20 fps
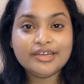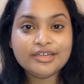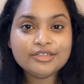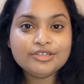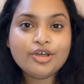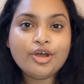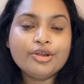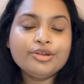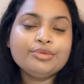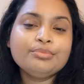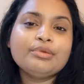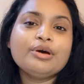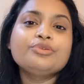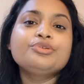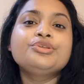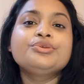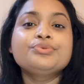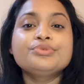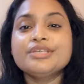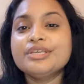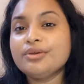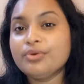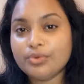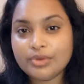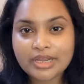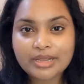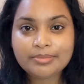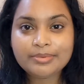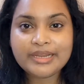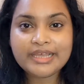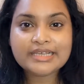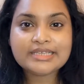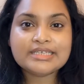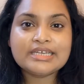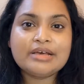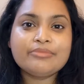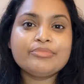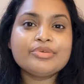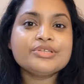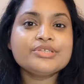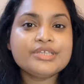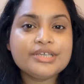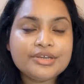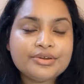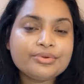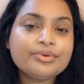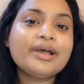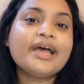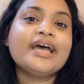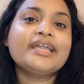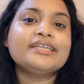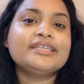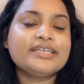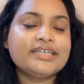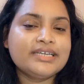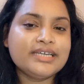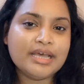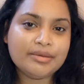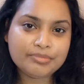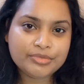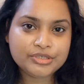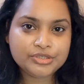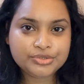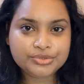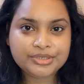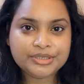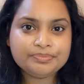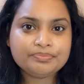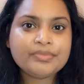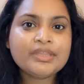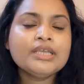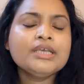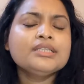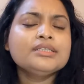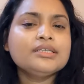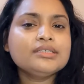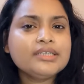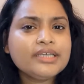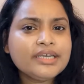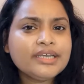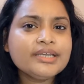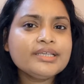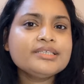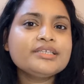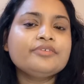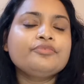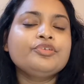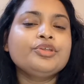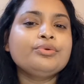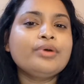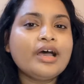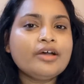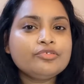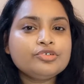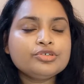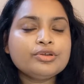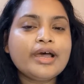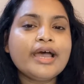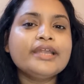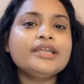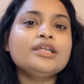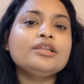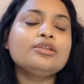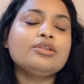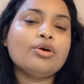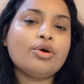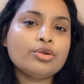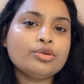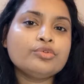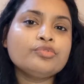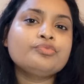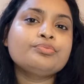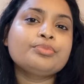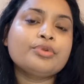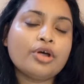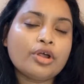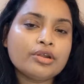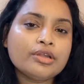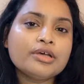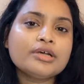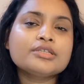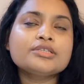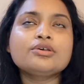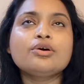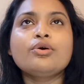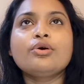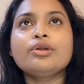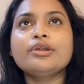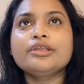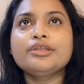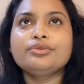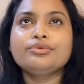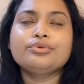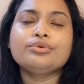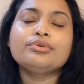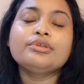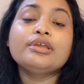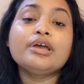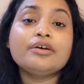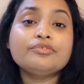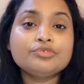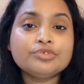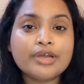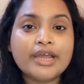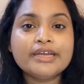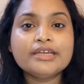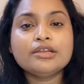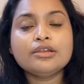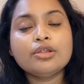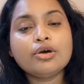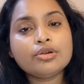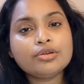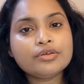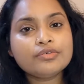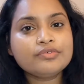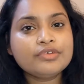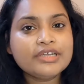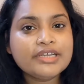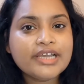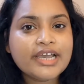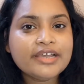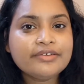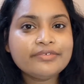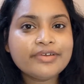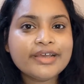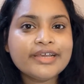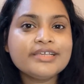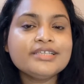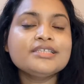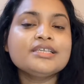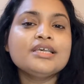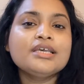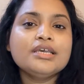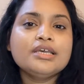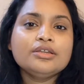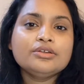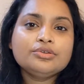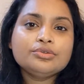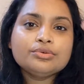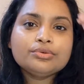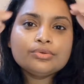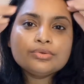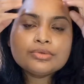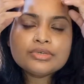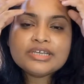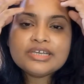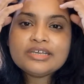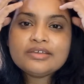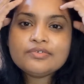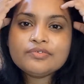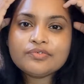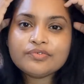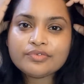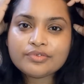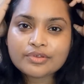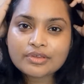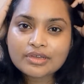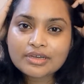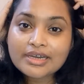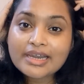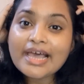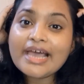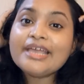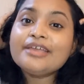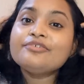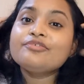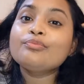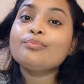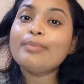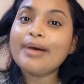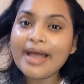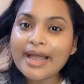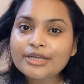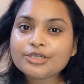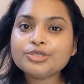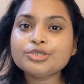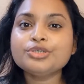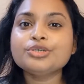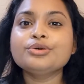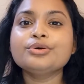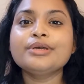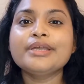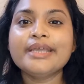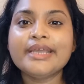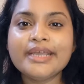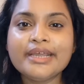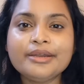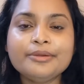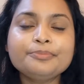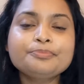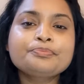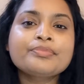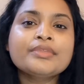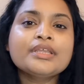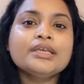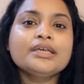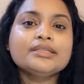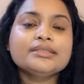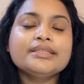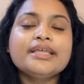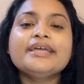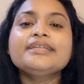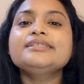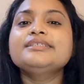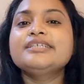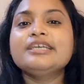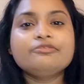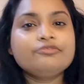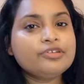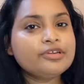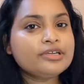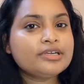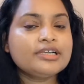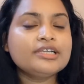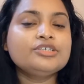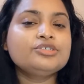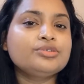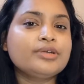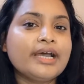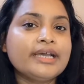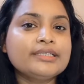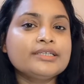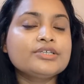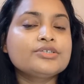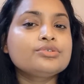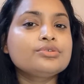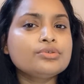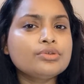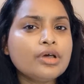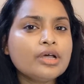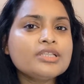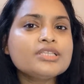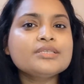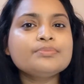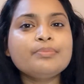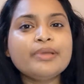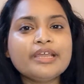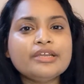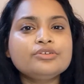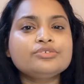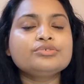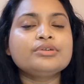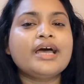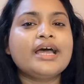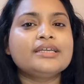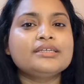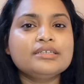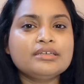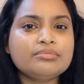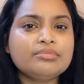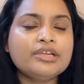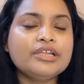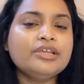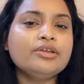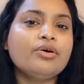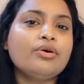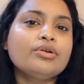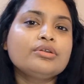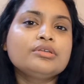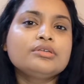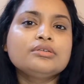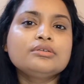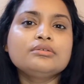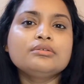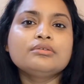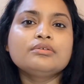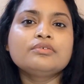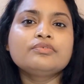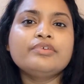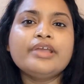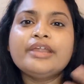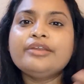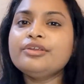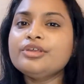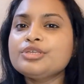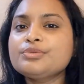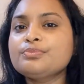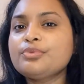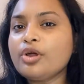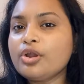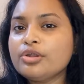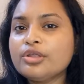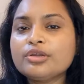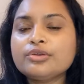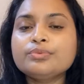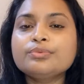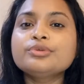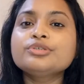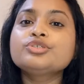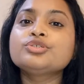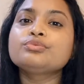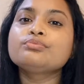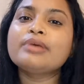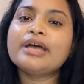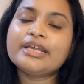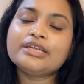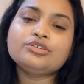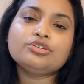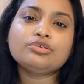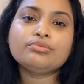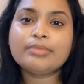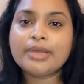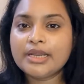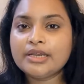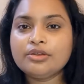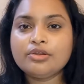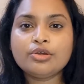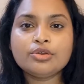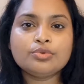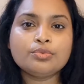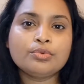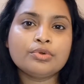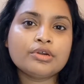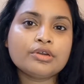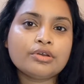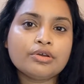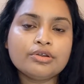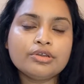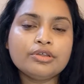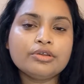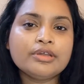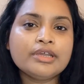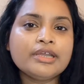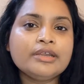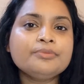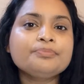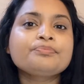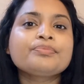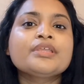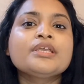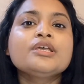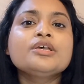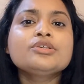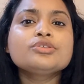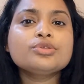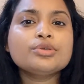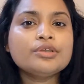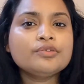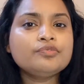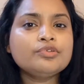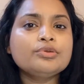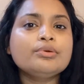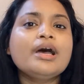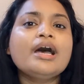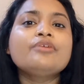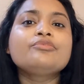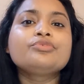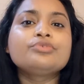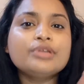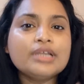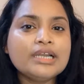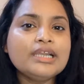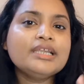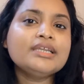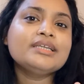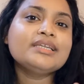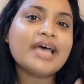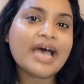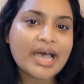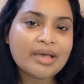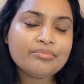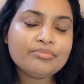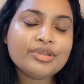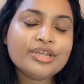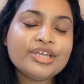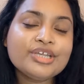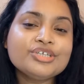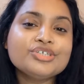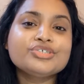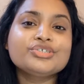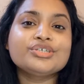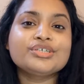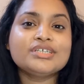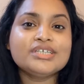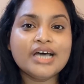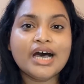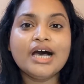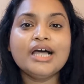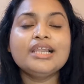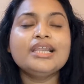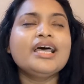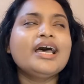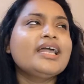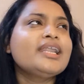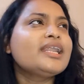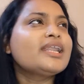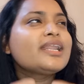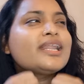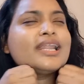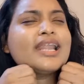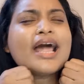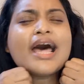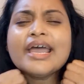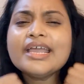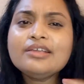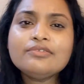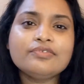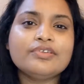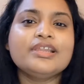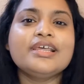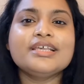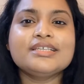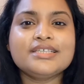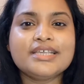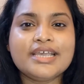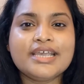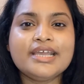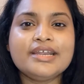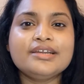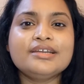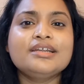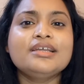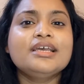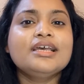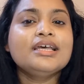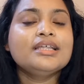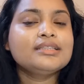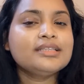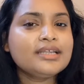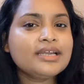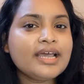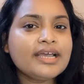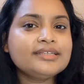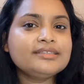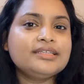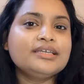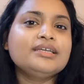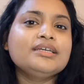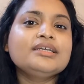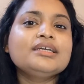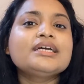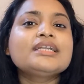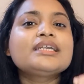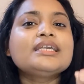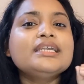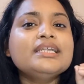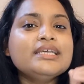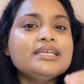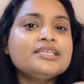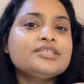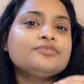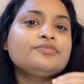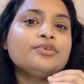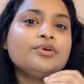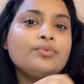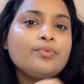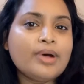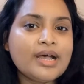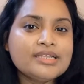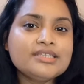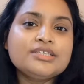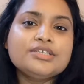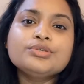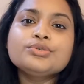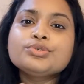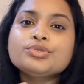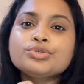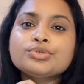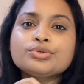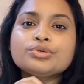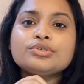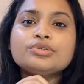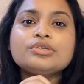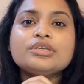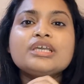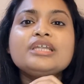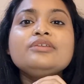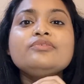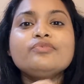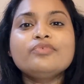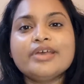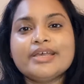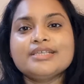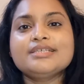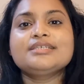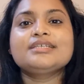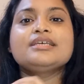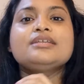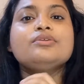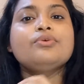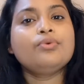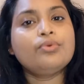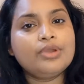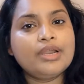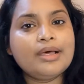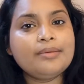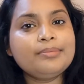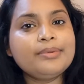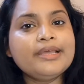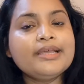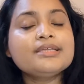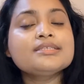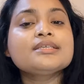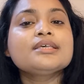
thought about using Olaplex No.0 and in No.3. The thing is, if you have tried a lot of products, or you have tried a lot of DIYs to give life back to your hair, then definitely try this. Do not spend randomly on various products which might or might not work on your hair. So if you have really damaged, dull and lifeless hair, then I think at least for once you should invest in Olaplex,